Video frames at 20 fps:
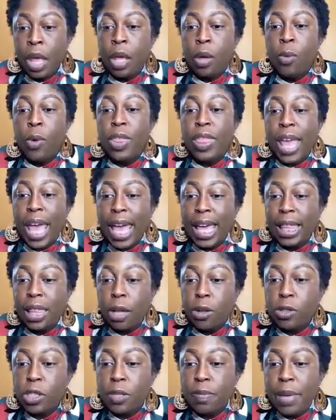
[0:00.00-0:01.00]
with A
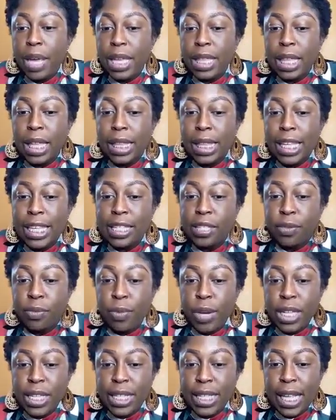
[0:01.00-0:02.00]
loans being the least
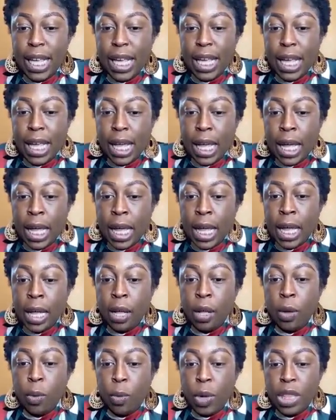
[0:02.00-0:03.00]
risky
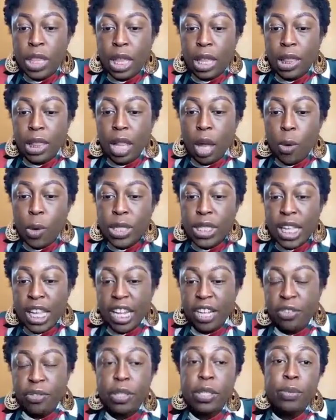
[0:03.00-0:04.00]
with the lowest
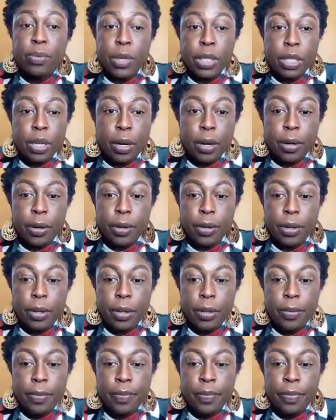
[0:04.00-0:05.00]
interest returned,
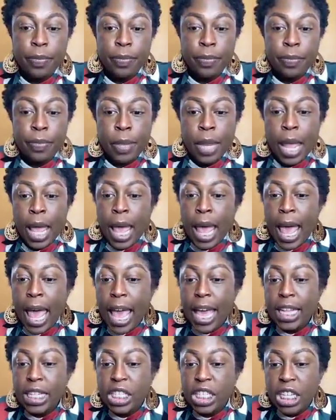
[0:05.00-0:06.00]

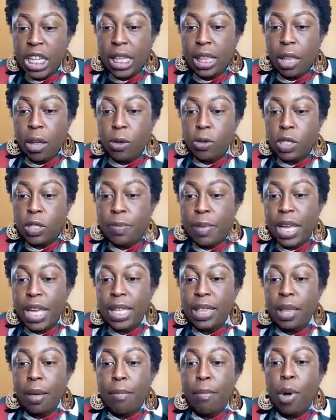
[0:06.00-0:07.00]
and G loans
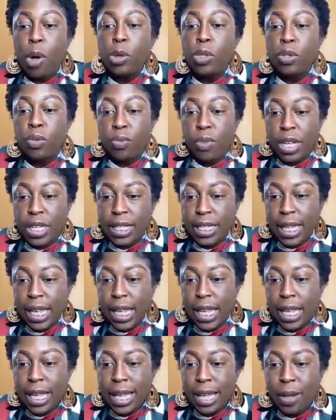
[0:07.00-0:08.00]
being the most
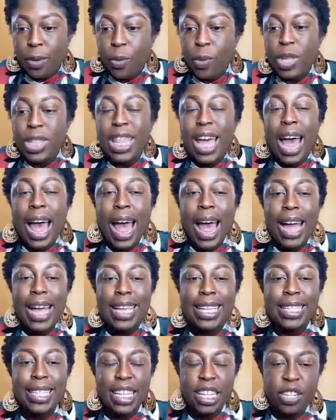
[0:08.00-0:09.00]
risky with the
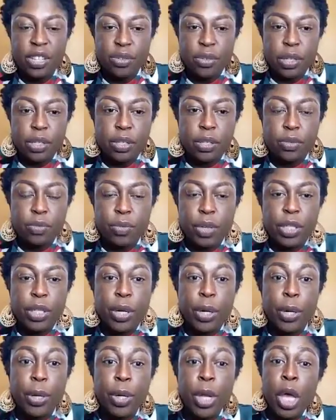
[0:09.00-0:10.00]
highest interest
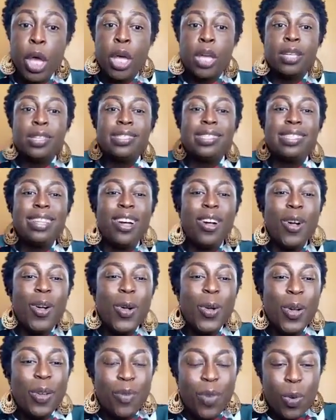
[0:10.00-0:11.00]
return.
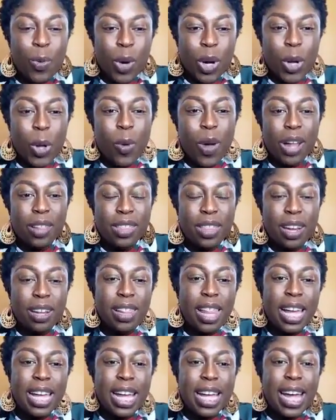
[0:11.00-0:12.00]
So if you want to go out there
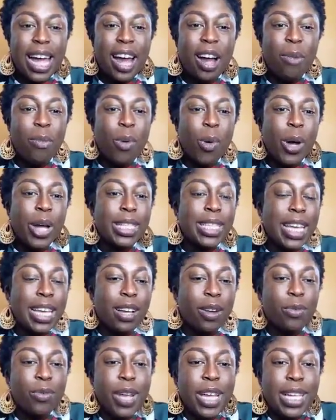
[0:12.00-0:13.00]
like a cowboy,
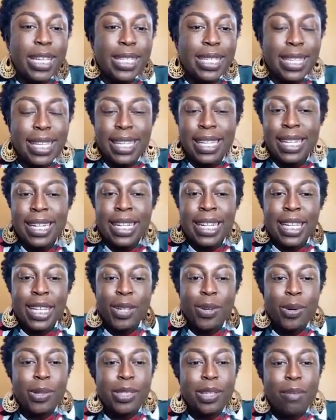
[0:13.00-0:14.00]
take a risk,
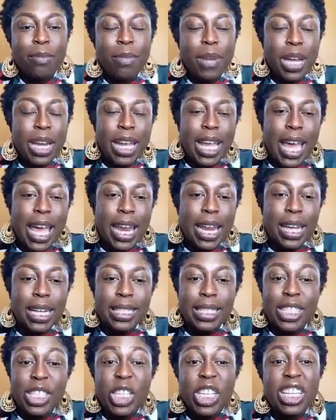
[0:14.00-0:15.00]
throw some money at
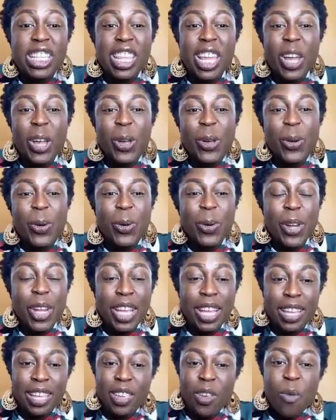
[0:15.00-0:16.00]
a G loan,
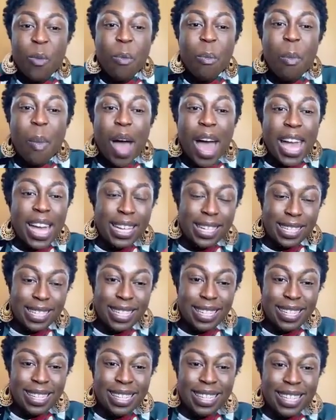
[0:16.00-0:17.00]
you
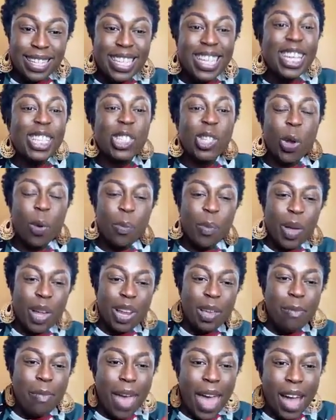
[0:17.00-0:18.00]
might get your
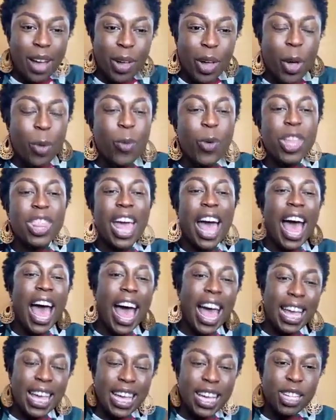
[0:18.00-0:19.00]
money back with
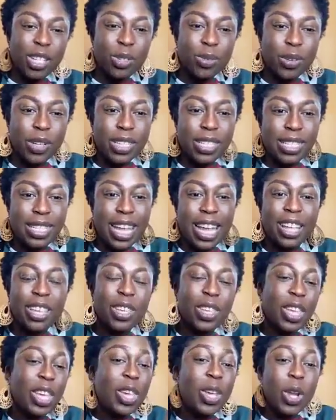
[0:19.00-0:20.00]
high interest,
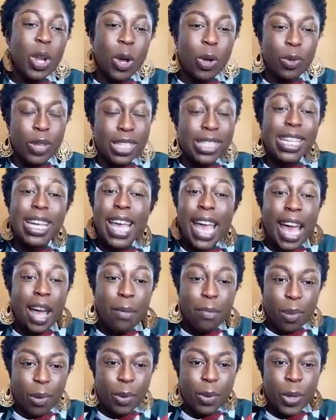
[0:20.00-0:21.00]
and it's a
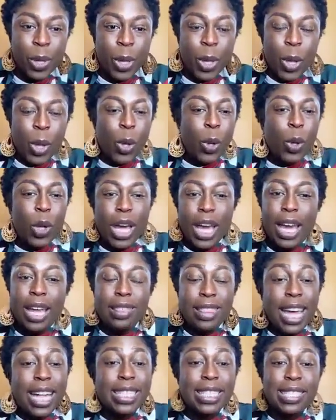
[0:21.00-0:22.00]
gamble.
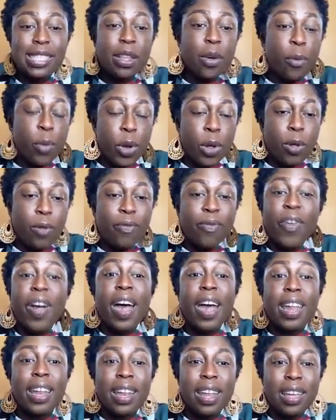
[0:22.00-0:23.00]
And that's the real
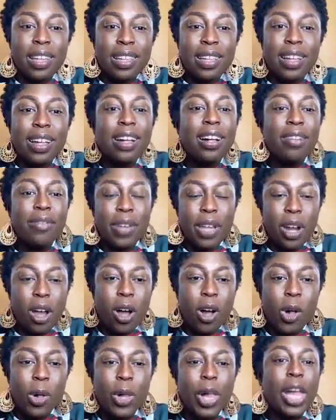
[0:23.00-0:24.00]
fun of it
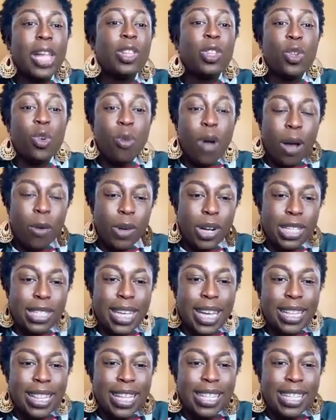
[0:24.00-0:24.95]
all. Do I want to take